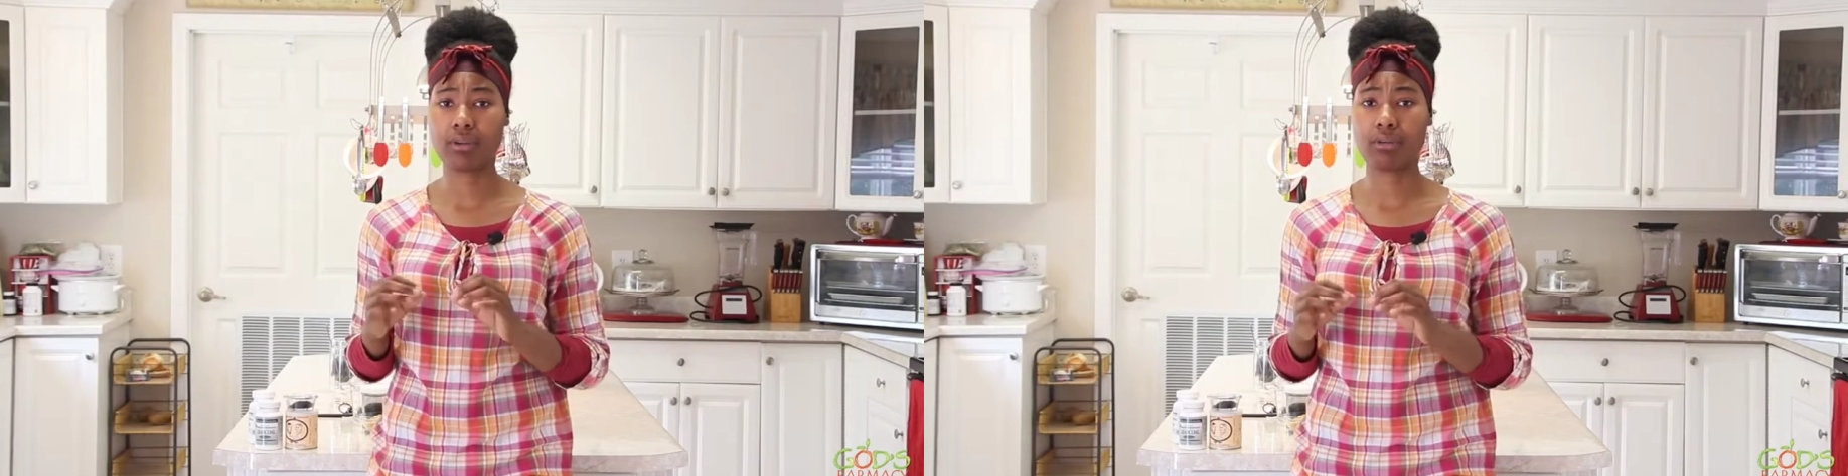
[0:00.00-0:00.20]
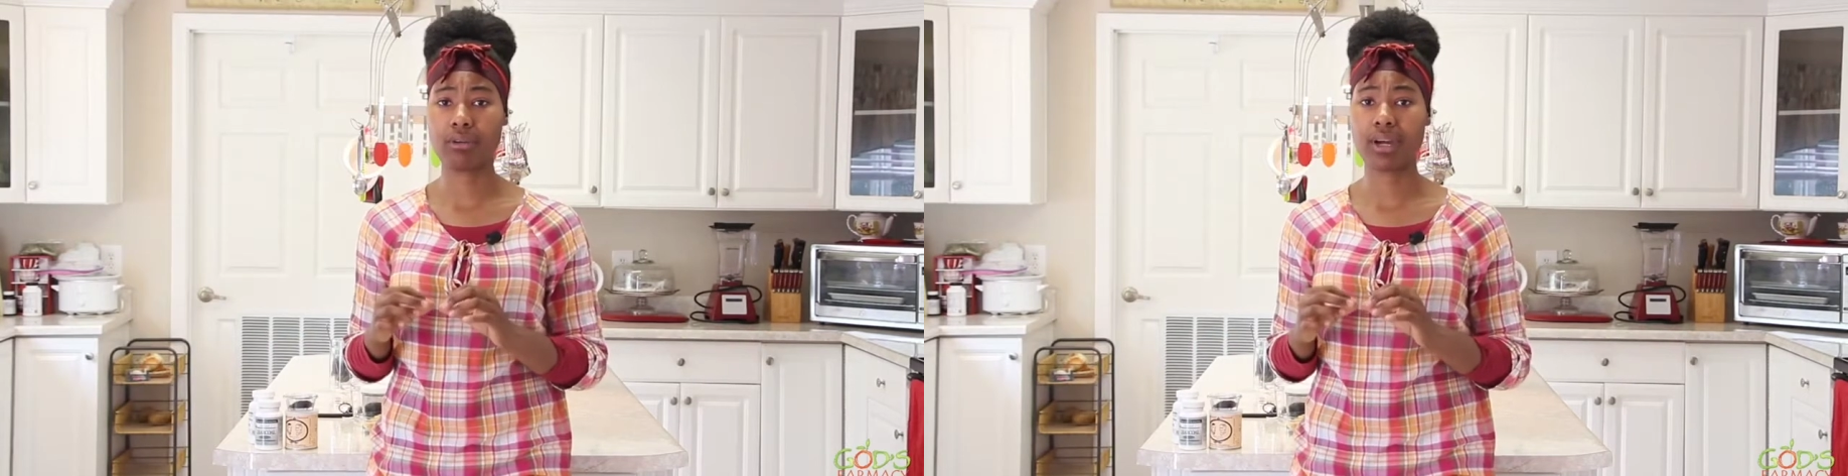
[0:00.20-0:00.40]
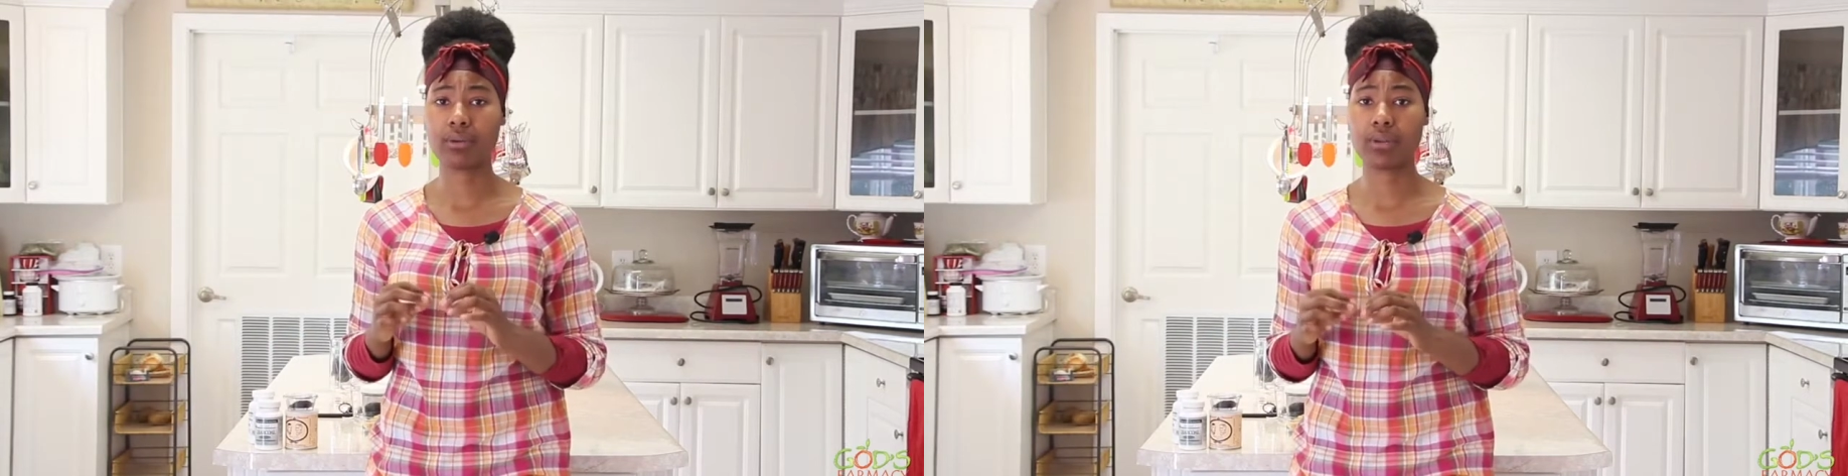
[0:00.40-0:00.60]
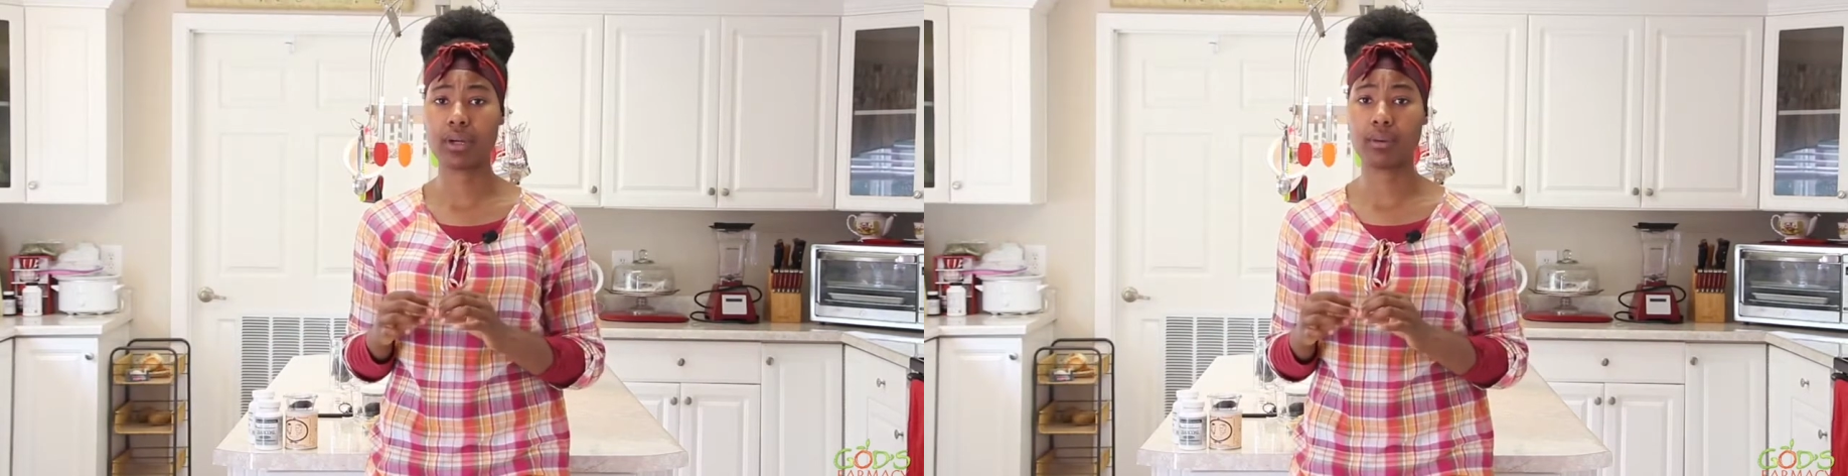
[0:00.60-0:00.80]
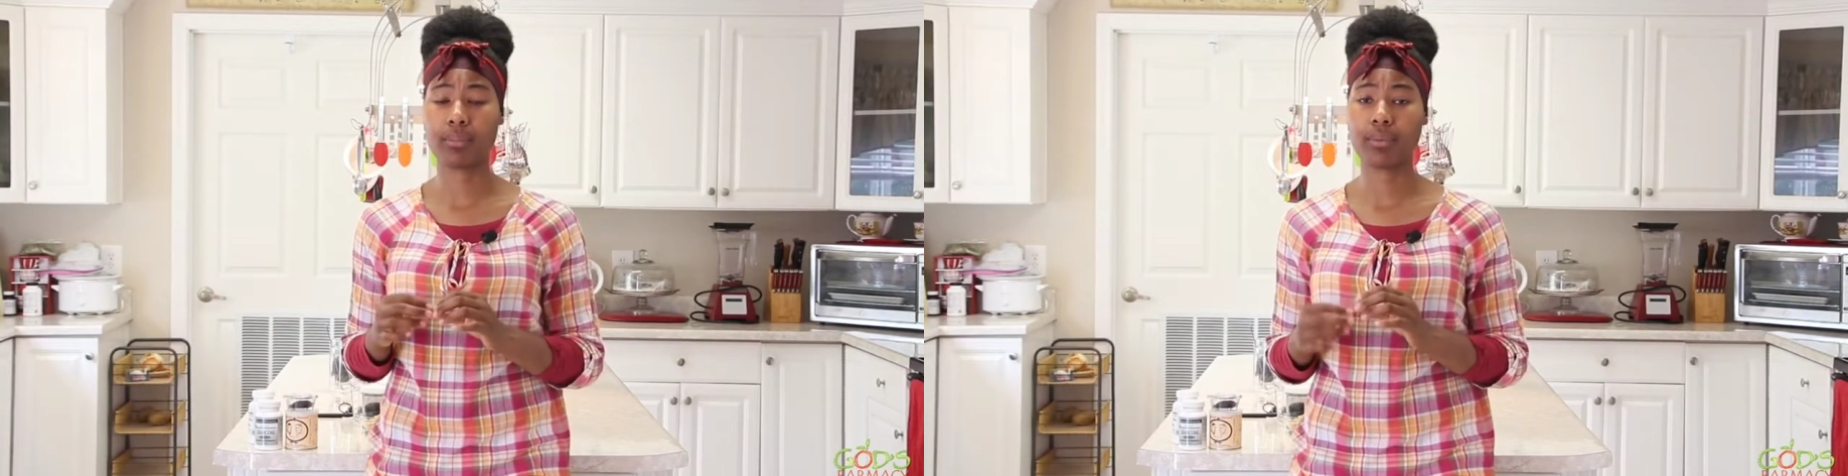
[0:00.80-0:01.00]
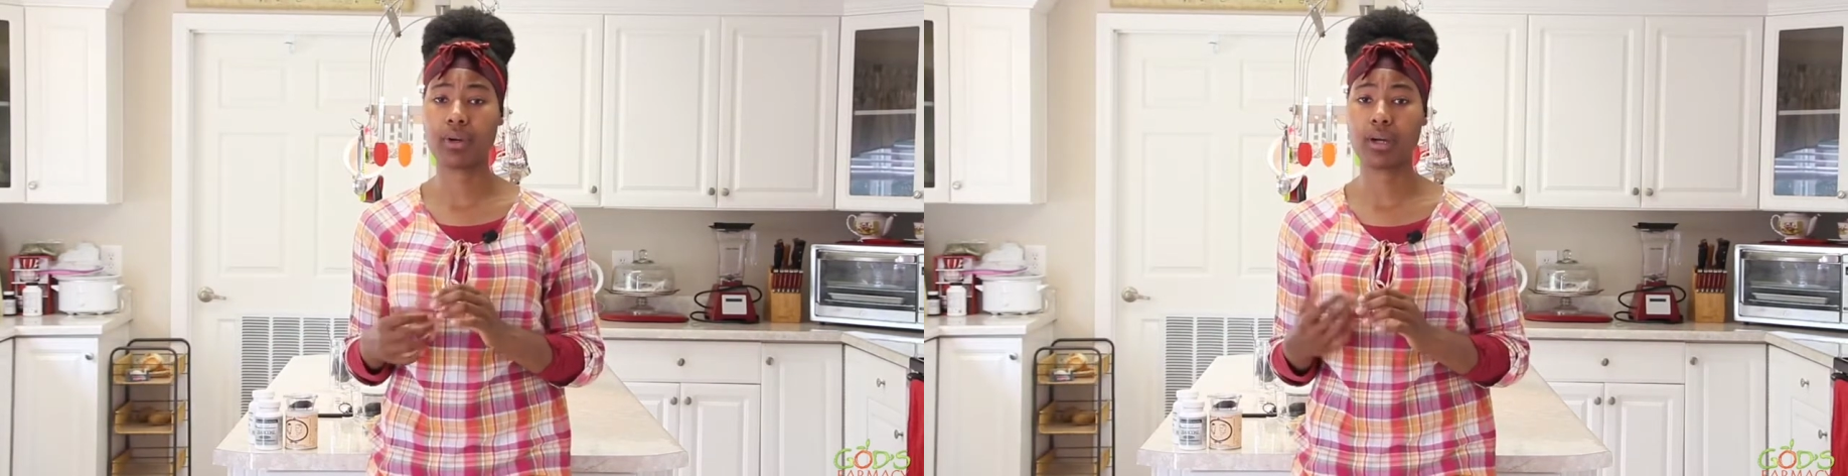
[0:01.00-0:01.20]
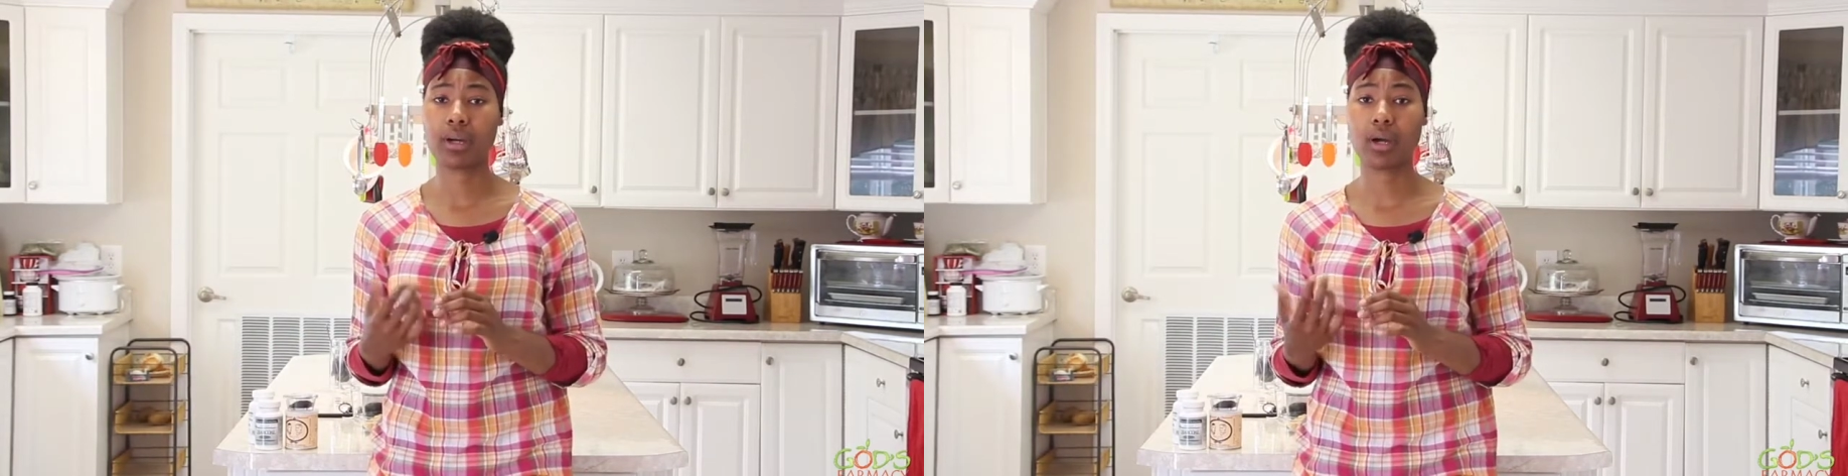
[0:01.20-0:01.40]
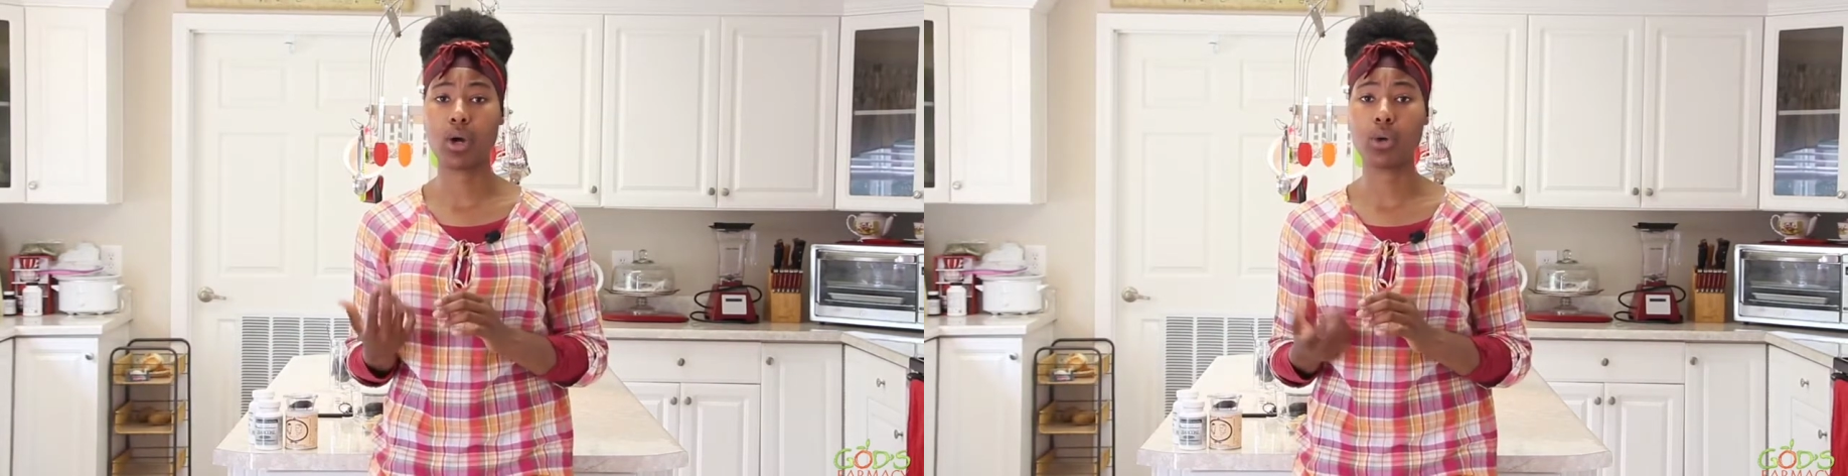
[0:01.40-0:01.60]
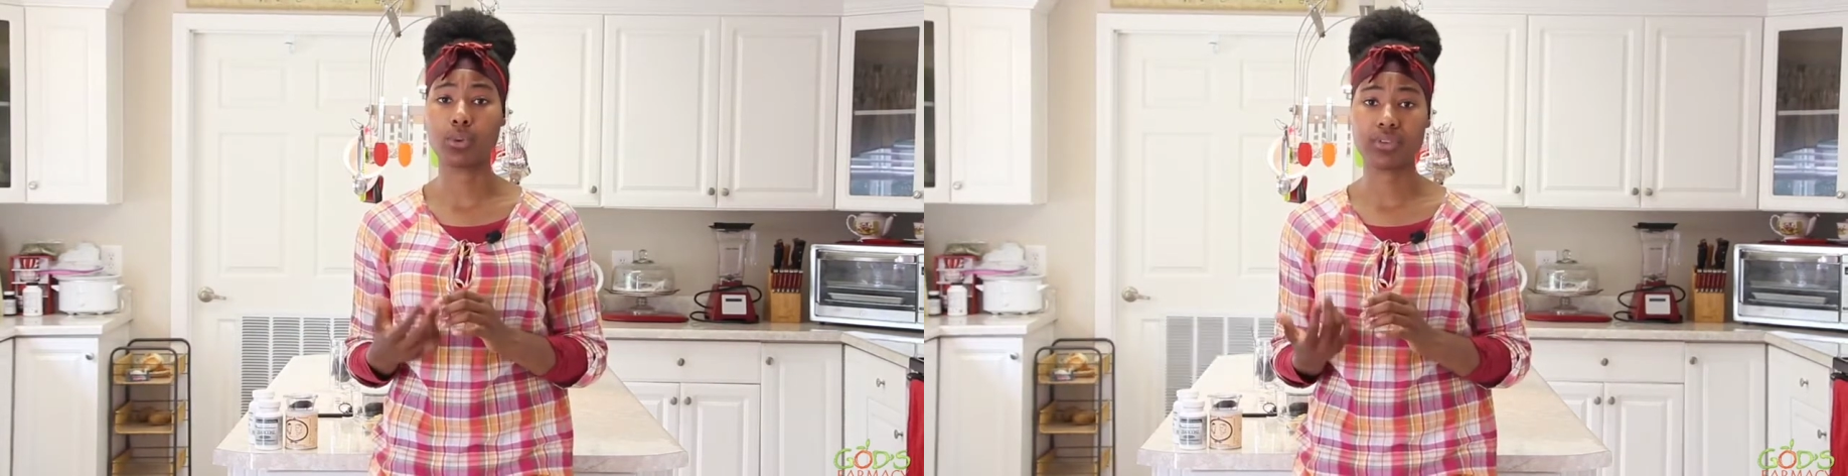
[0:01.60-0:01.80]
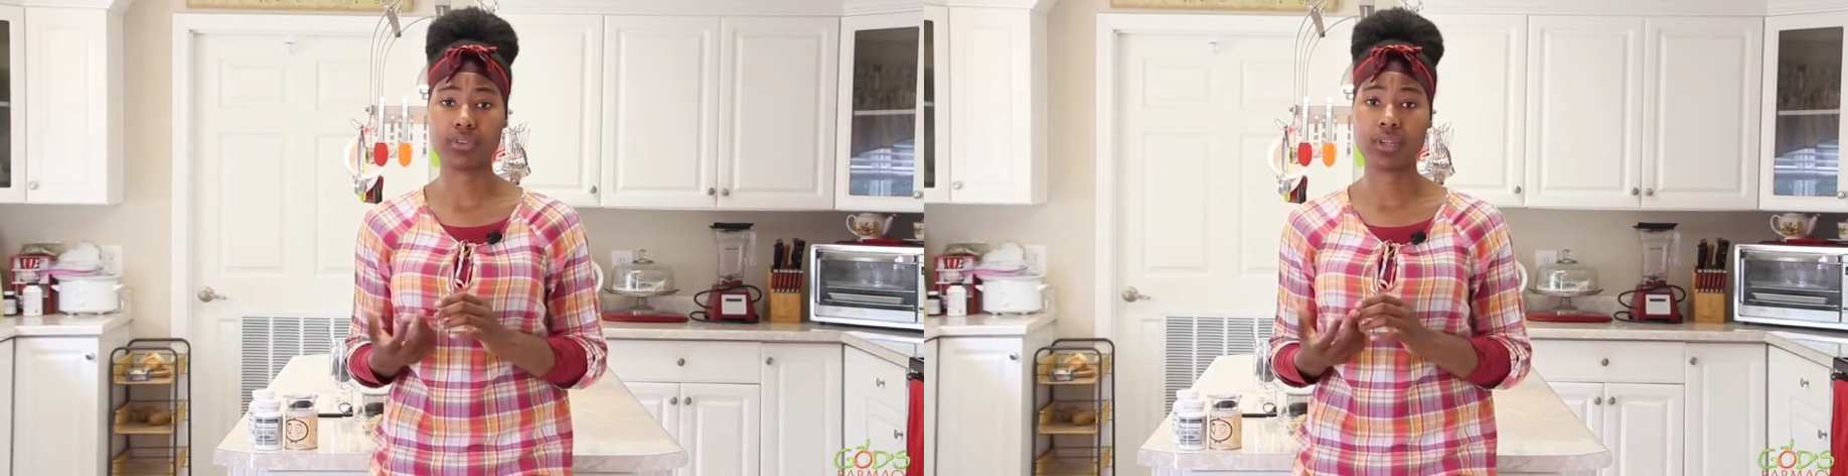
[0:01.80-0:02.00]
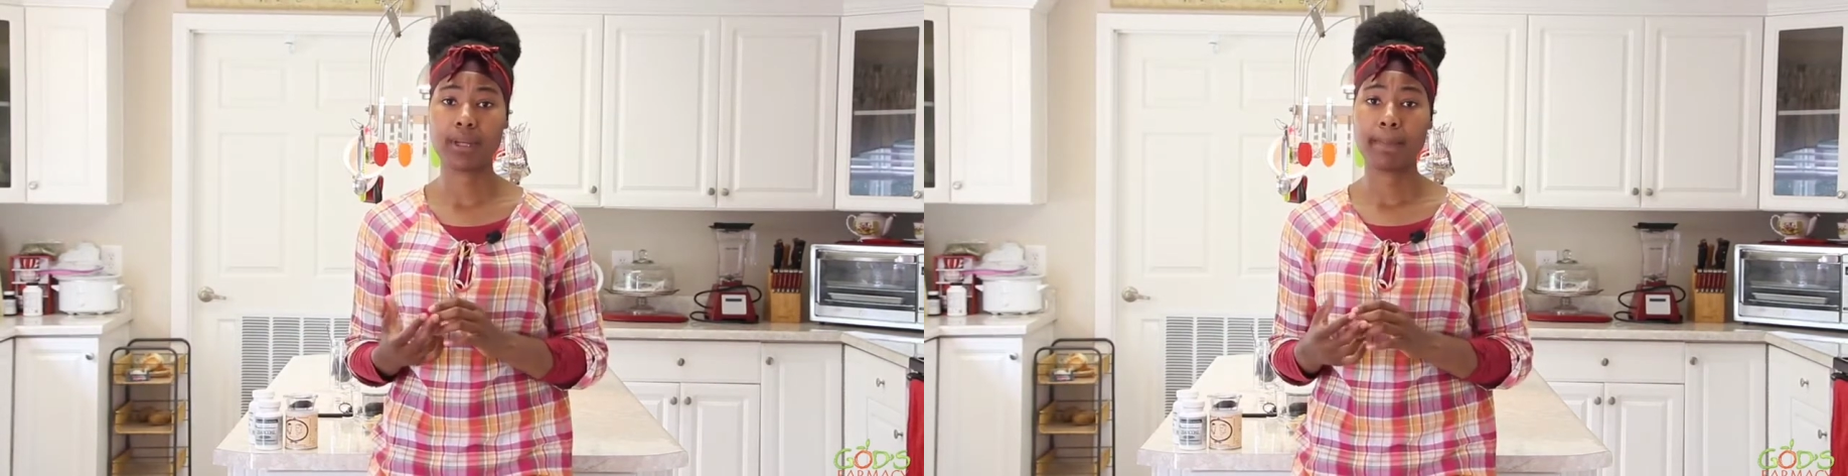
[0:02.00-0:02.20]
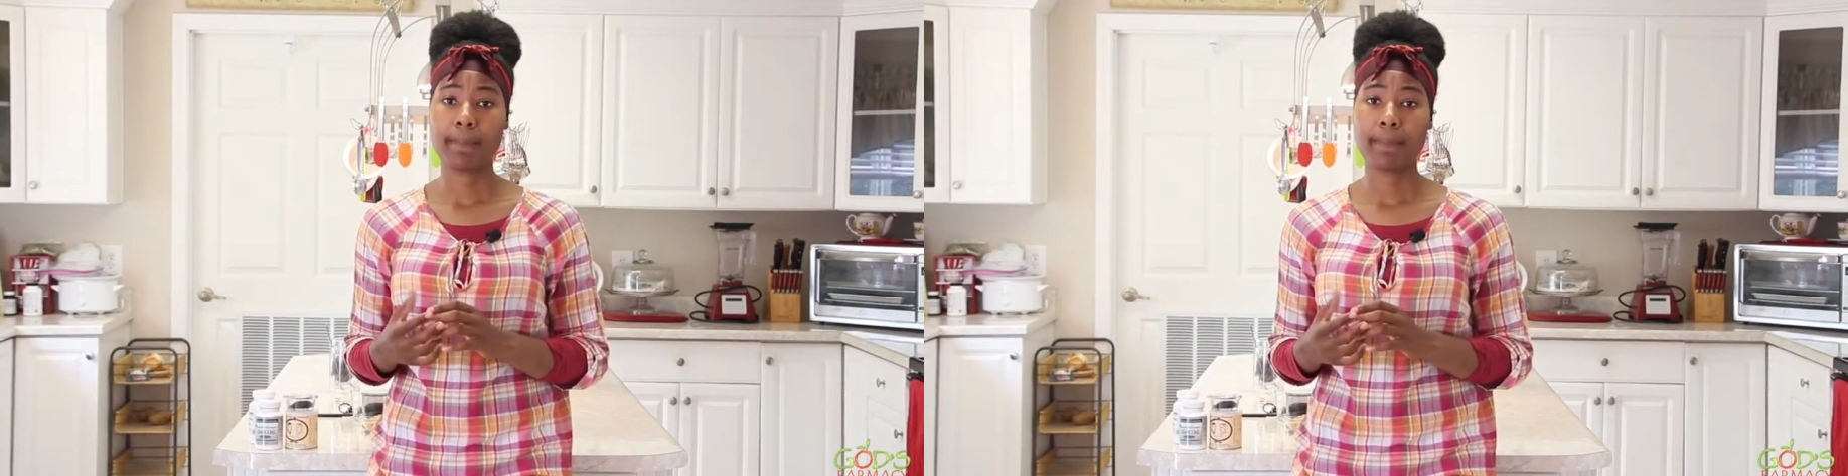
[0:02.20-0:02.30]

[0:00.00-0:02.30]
ground up oats,